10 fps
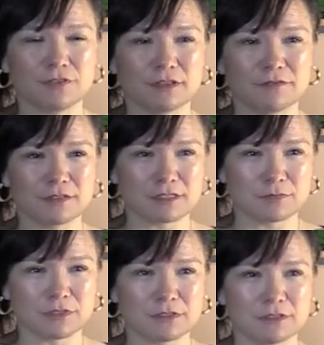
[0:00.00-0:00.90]
you feel
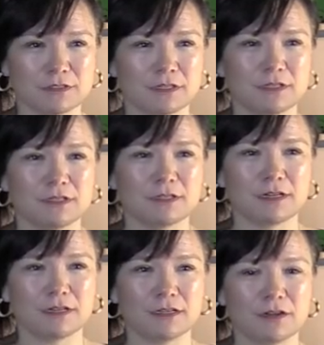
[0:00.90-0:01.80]
invisible,
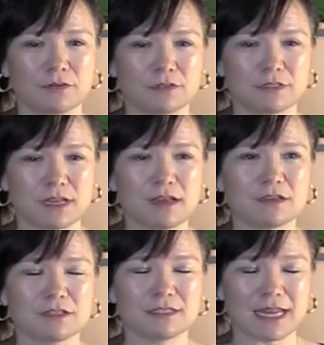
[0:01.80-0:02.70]
you know,
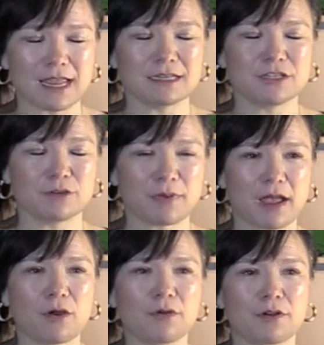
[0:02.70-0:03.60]
stand in your
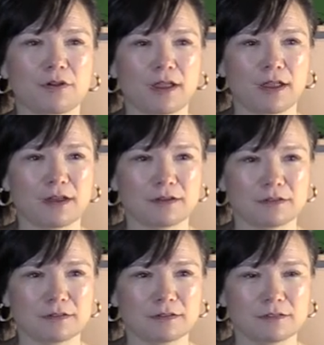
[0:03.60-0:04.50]
power
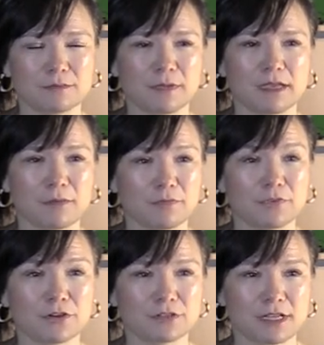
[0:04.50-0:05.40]
and speak up
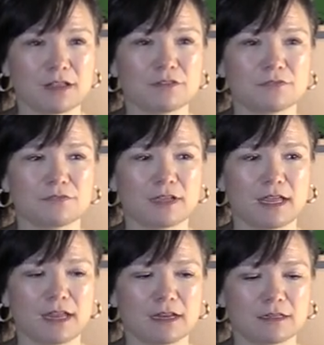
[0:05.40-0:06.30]
for yourself
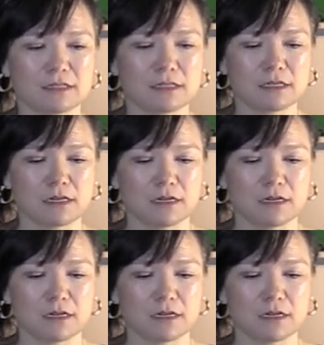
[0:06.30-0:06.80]
and